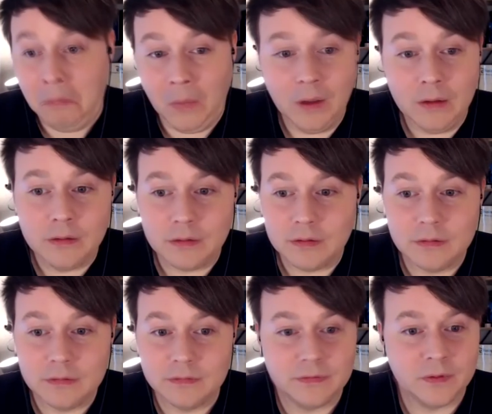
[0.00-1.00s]
know,
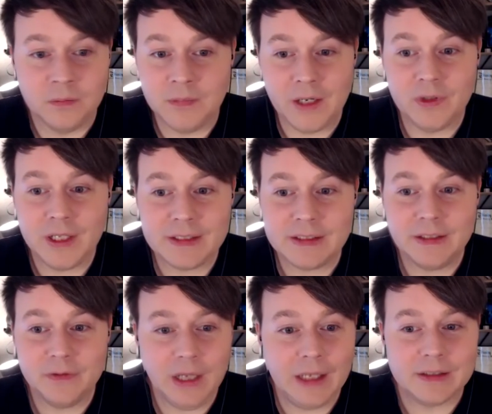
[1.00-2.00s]
from everlasting
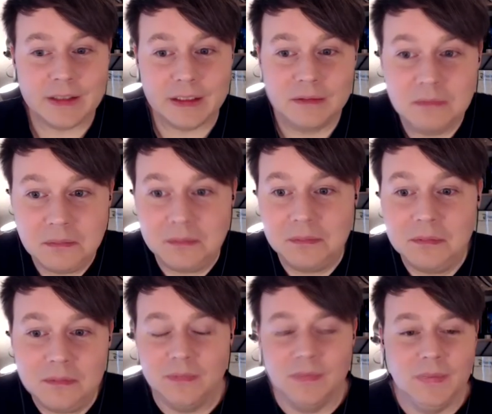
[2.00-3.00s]
to everlasting.
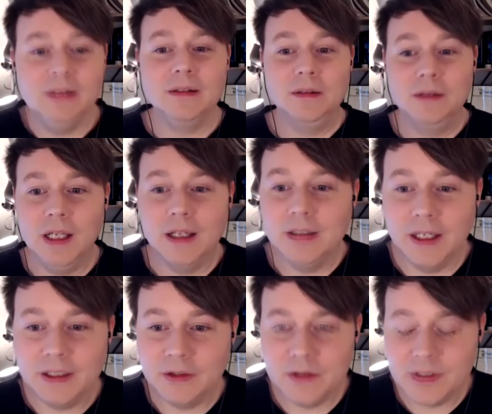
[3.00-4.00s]
Like, I,
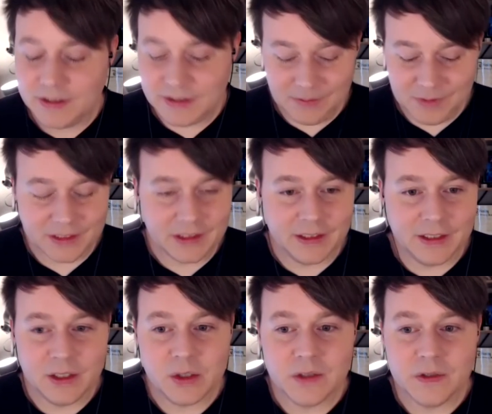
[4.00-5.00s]
like there's, it seems like the
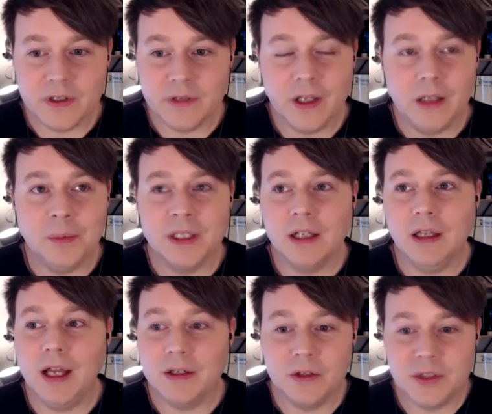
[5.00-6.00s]
conditions for developing a
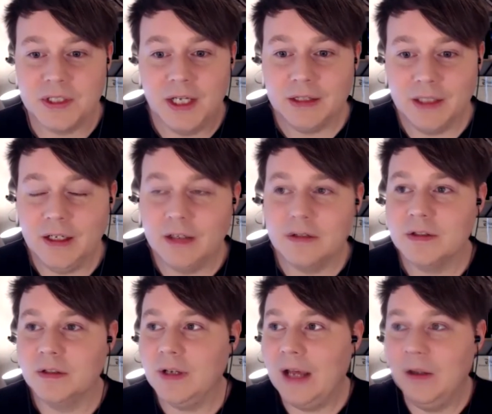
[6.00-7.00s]
clock are just not there.
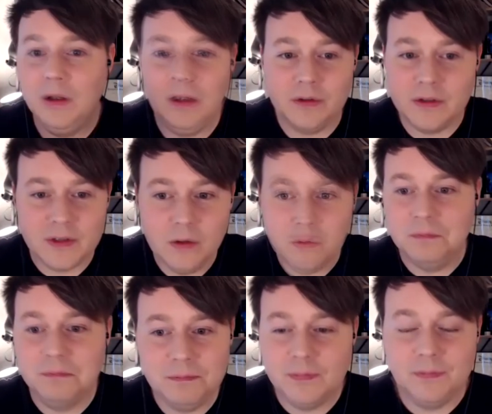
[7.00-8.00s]
So how long? There's no
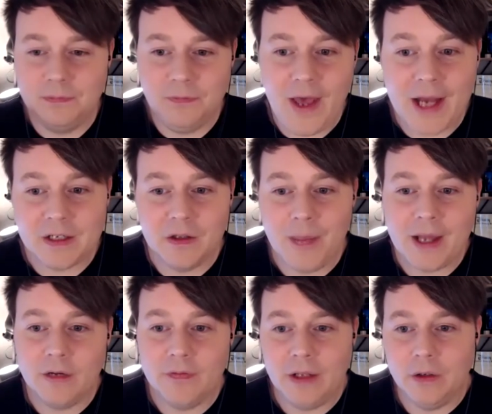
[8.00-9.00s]
fact of the
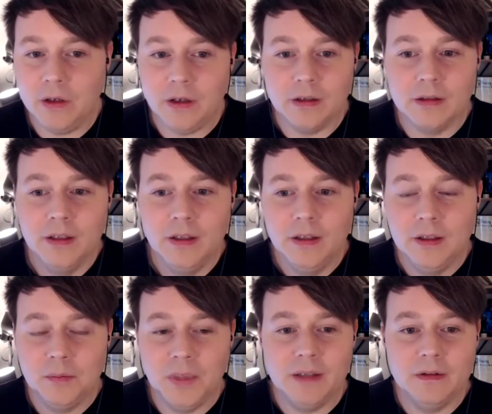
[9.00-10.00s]
matter of how long,
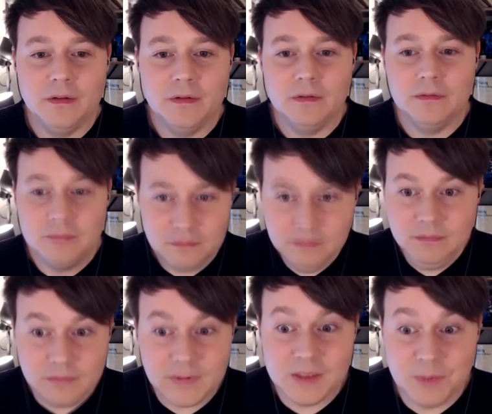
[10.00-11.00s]
but
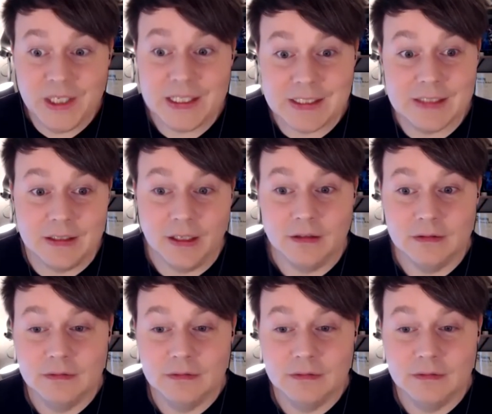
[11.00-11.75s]
he's been existing